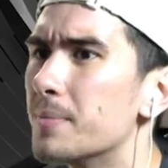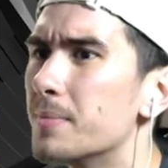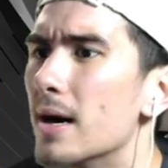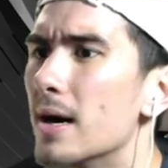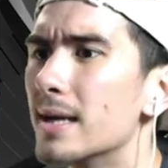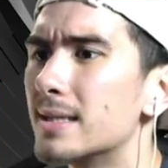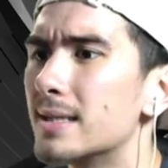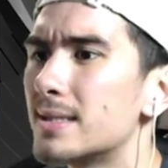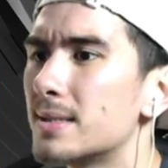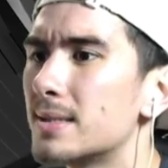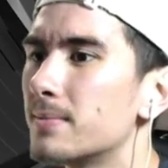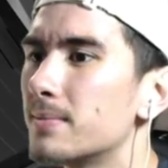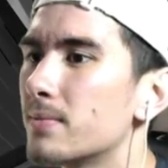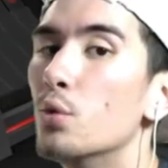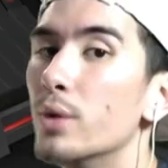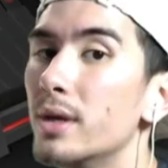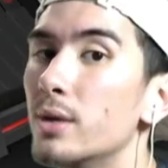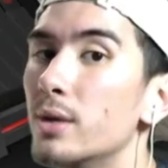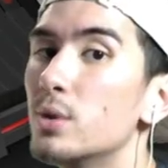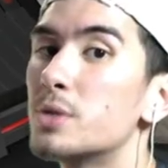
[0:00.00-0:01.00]
but
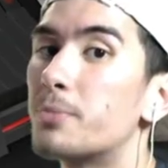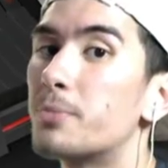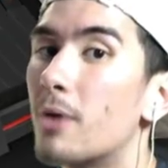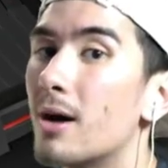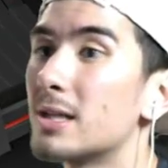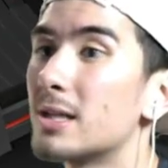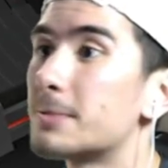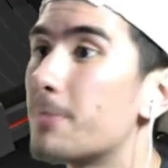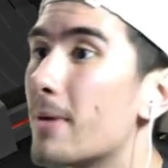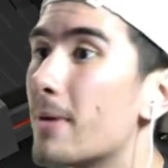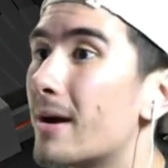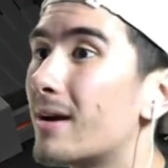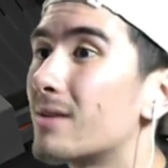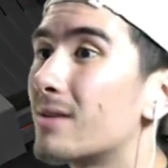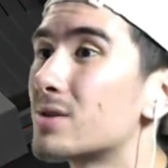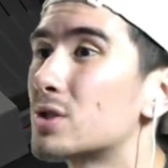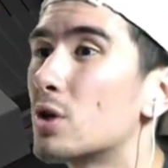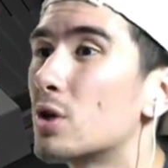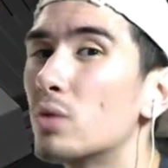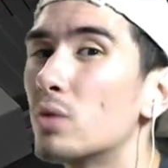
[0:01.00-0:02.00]
we use bronze
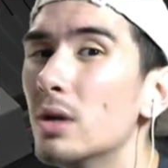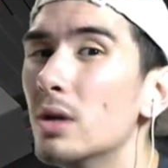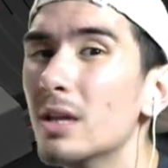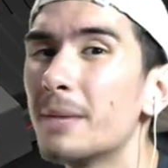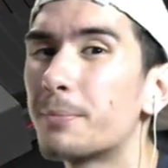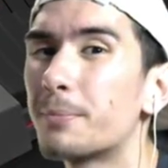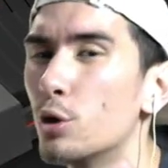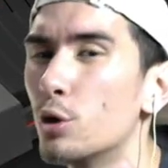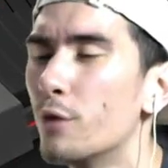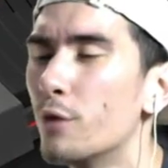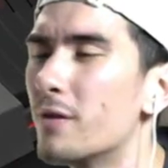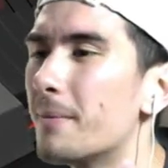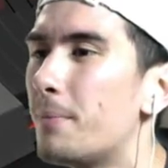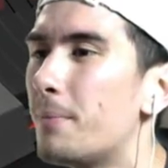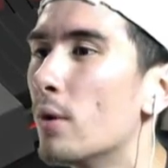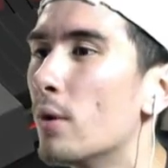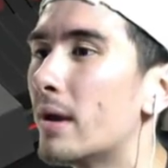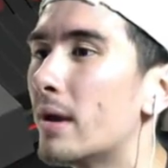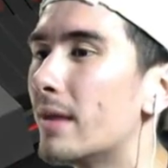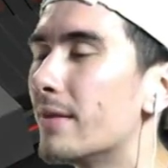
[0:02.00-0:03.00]
players to really prove the
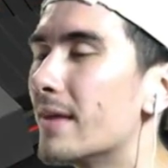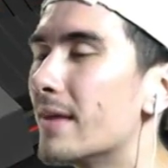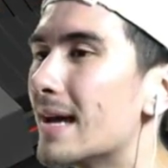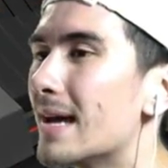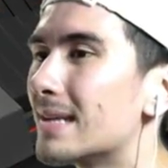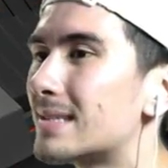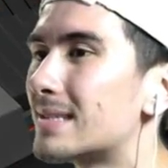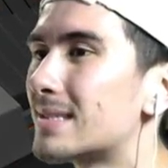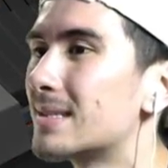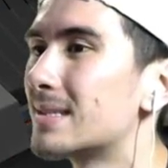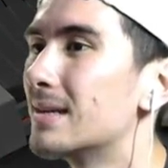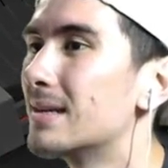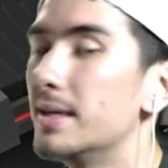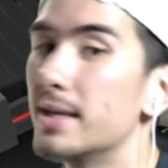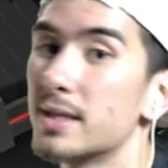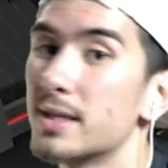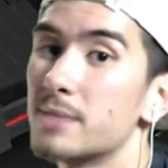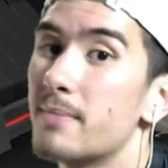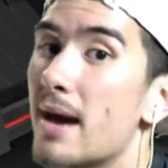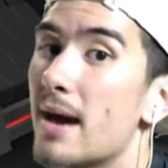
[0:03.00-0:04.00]
point that it
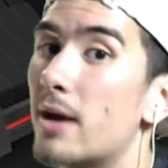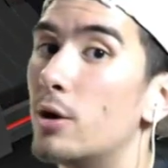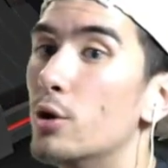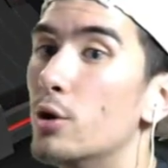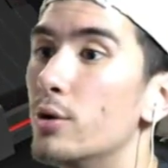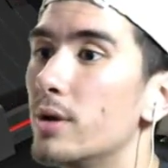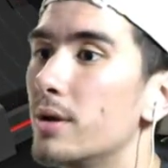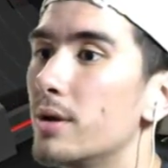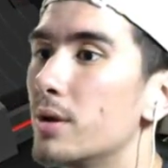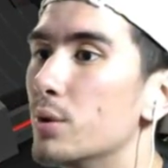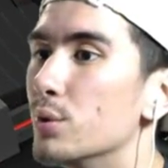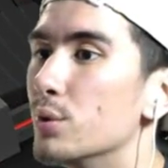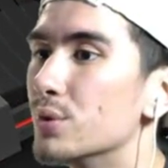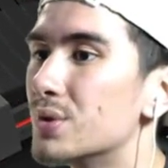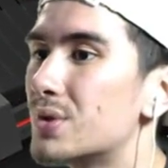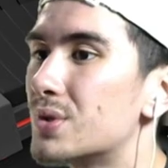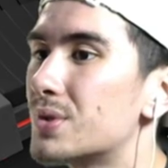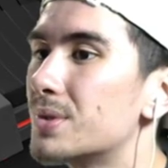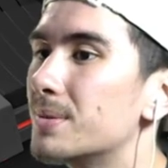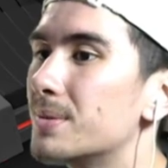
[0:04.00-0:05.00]
doesn't matter who you
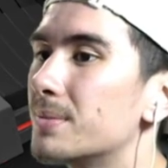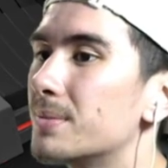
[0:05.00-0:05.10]
use.